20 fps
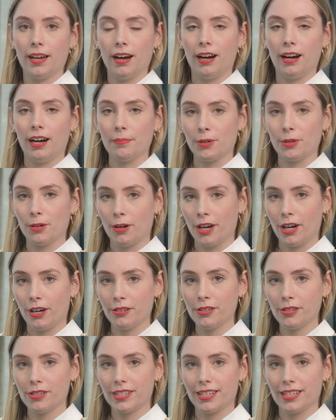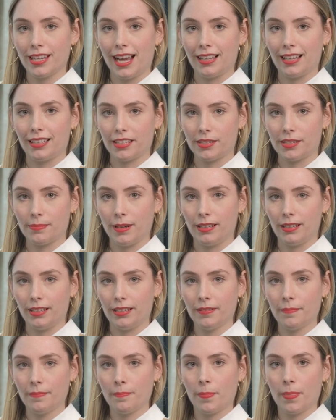I'm your host, Alex
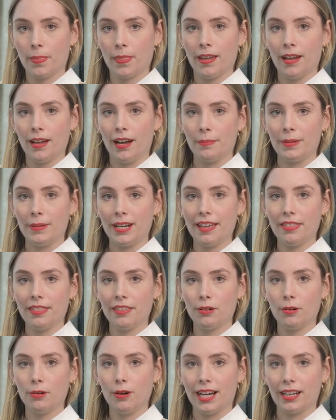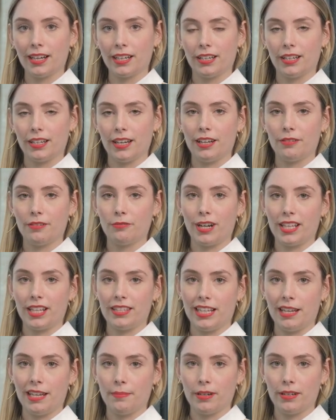Miller. I'm an ethical hacker and red
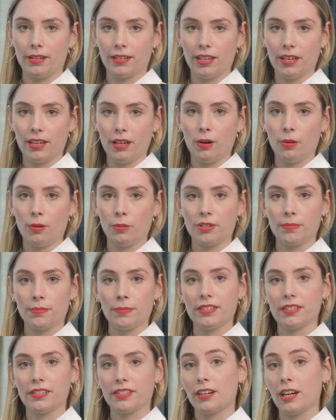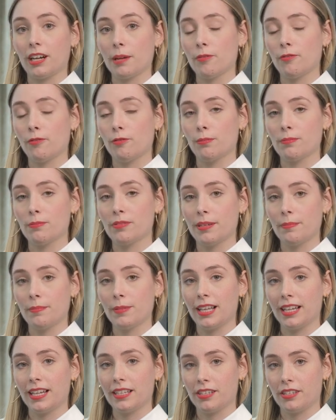teamer, which means that I perform
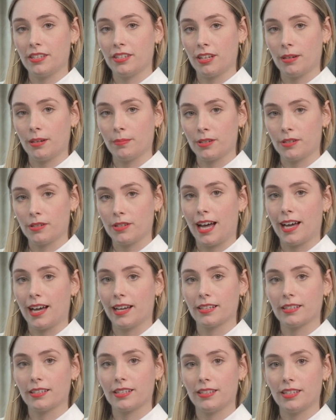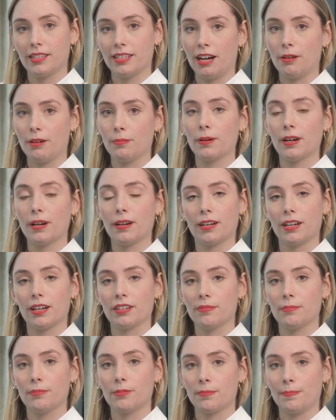simulated cyber attacks to help
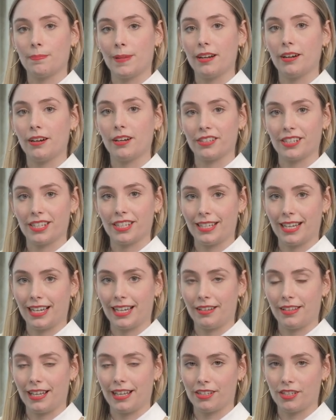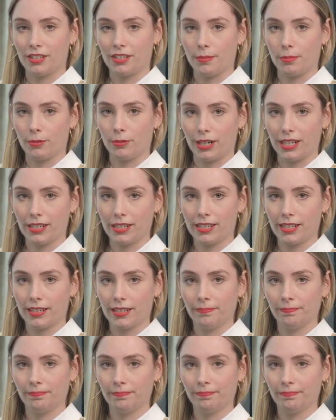customers better understand their cyber risk.